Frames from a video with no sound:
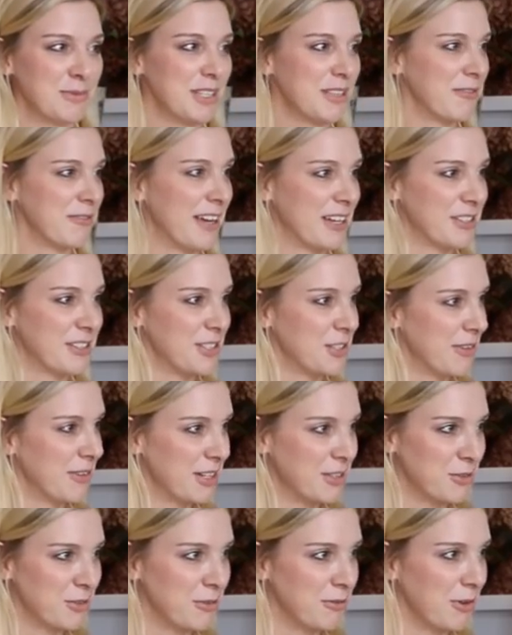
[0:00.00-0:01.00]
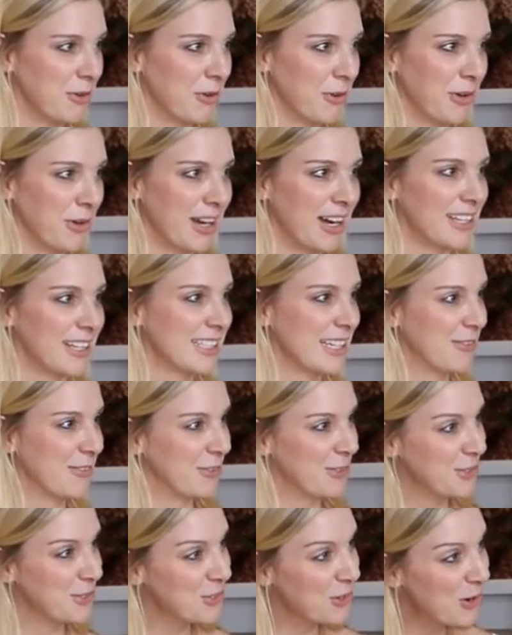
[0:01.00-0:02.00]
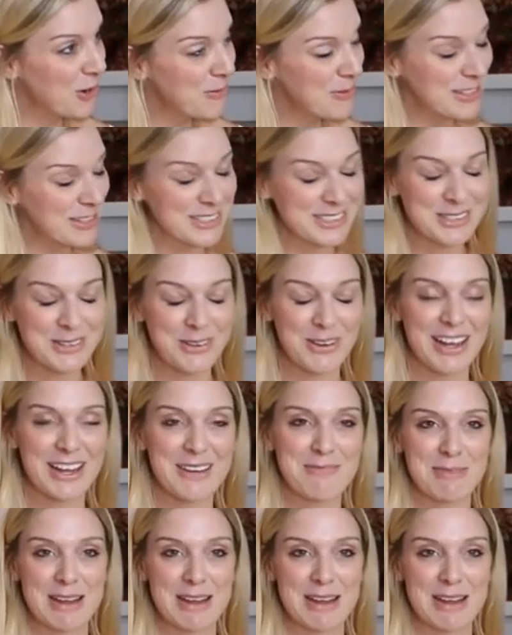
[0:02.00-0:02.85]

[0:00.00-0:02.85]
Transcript: to the fashion director at Vogue, oh asking for a job, and it's quite yeah.